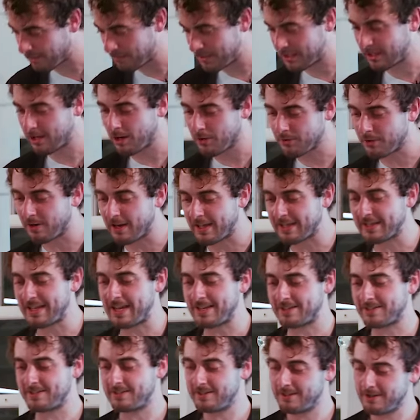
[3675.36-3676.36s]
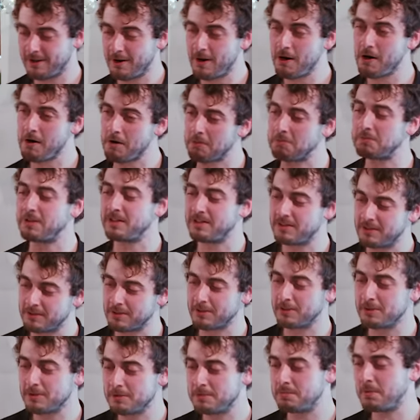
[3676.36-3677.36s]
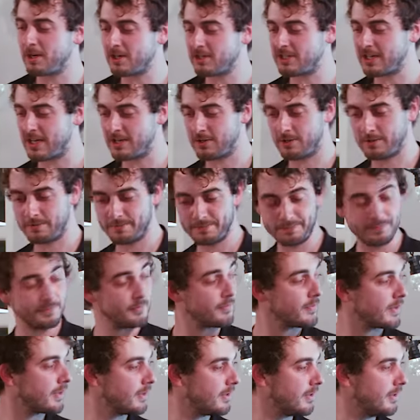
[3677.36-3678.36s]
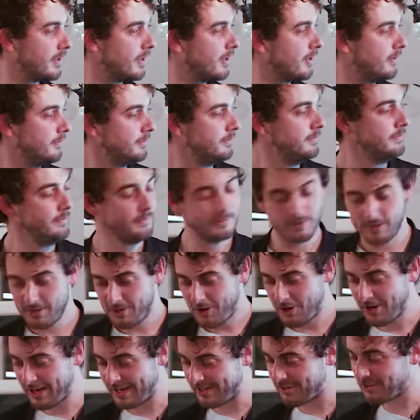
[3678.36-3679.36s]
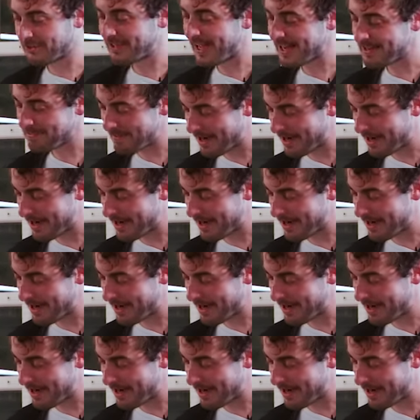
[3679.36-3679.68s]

a bit closer like that. Oh, this is a good bug shadow. Okay, so that's